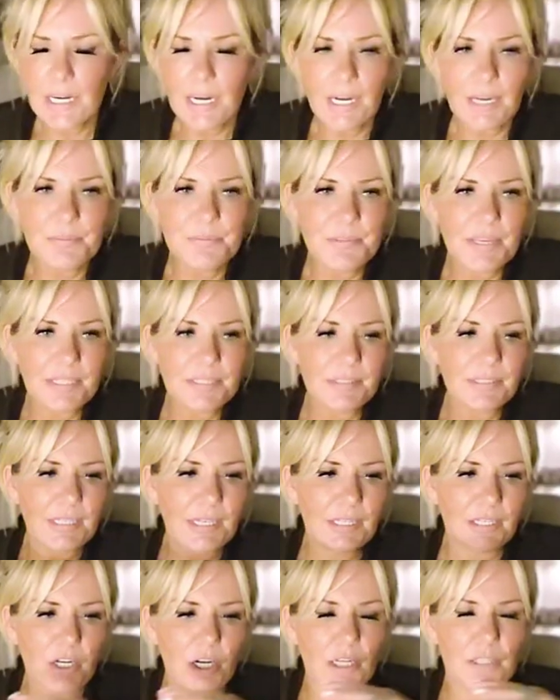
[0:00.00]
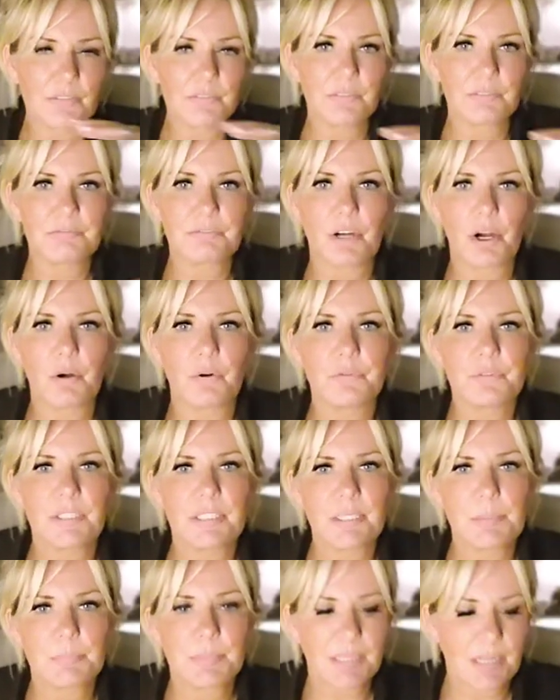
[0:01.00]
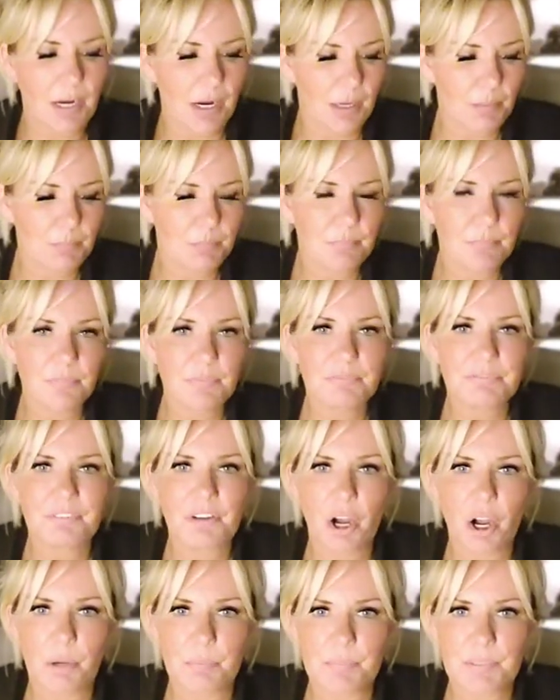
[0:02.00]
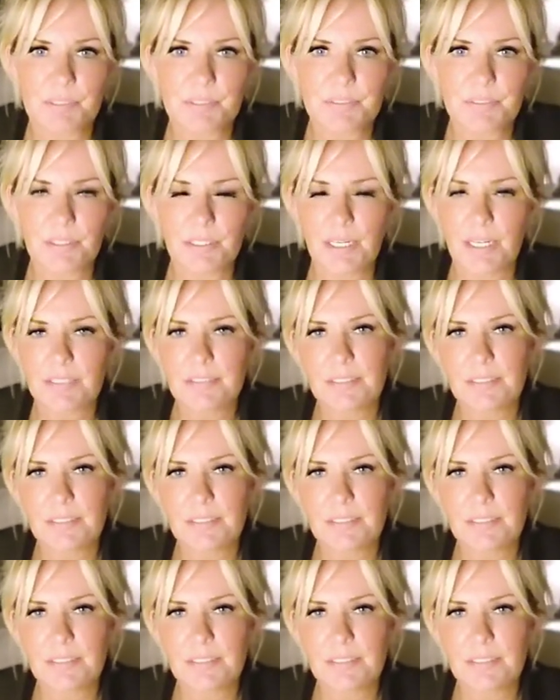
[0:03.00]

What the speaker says: And then they kind of evolved and it become farmers, okay?